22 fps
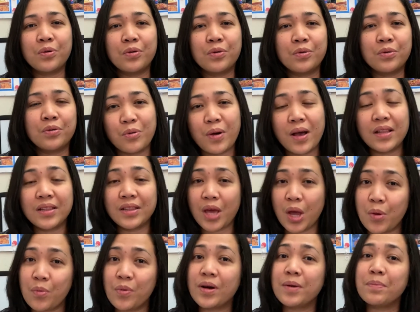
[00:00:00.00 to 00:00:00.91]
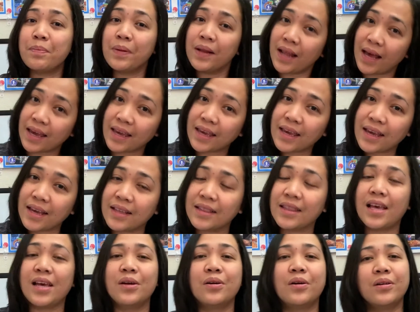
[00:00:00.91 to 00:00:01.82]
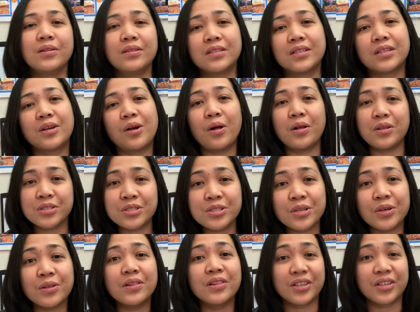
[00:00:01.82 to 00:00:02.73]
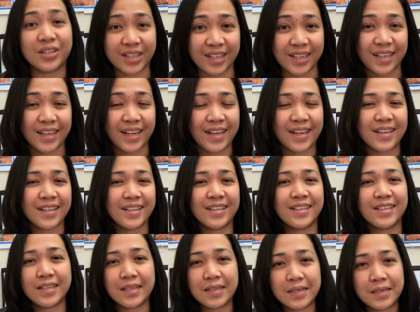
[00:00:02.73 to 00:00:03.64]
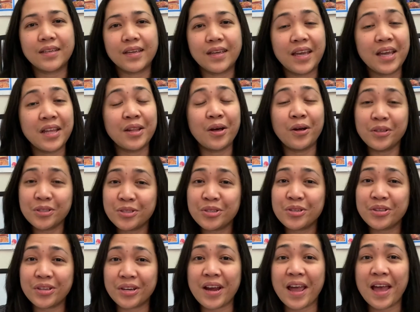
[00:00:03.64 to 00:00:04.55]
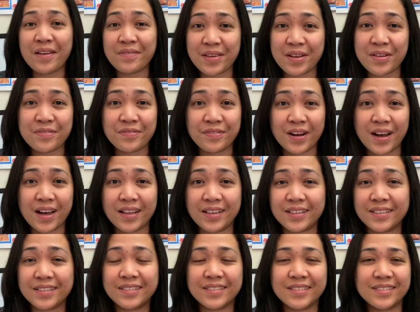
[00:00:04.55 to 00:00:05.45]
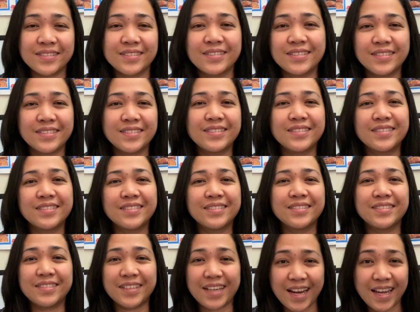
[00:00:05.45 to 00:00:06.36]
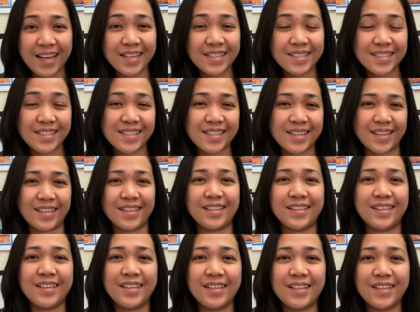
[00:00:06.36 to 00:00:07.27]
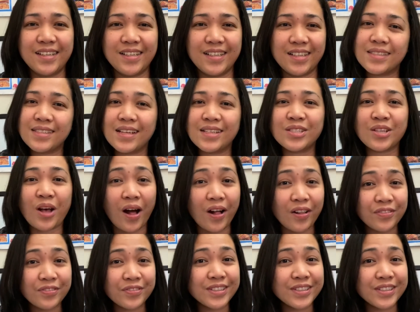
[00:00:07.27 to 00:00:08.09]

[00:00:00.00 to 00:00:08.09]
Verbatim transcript: while they were playing, they're also learning, and also they're having fun, right? That's all for